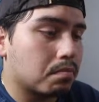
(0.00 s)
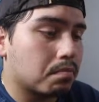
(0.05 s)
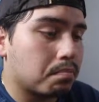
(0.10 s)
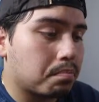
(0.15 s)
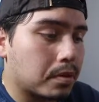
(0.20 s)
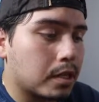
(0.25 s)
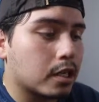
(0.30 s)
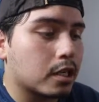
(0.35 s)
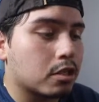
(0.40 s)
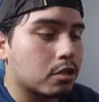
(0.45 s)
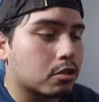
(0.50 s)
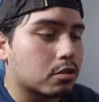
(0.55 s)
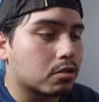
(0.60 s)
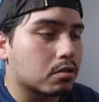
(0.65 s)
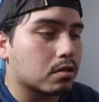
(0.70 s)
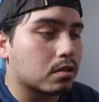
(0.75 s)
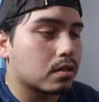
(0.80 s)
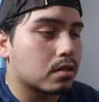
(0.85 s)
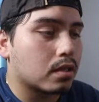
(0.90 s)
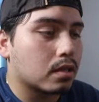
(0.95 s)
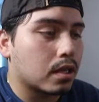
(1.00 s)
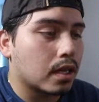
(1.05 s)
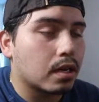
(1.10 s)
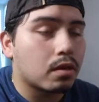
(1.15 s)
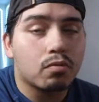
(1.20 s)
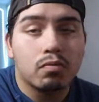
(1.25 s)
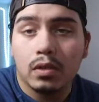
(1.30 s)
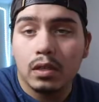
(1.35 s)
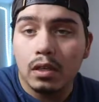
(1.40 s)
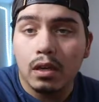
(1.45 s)
picture
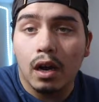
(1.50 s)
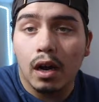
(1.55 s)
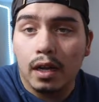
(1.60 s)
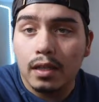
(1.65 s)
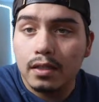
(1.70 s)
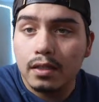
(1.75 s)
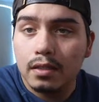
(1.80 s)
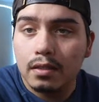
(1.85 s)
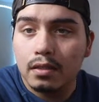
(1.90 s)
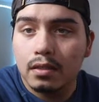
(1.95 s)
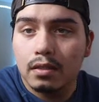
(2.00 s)
that we got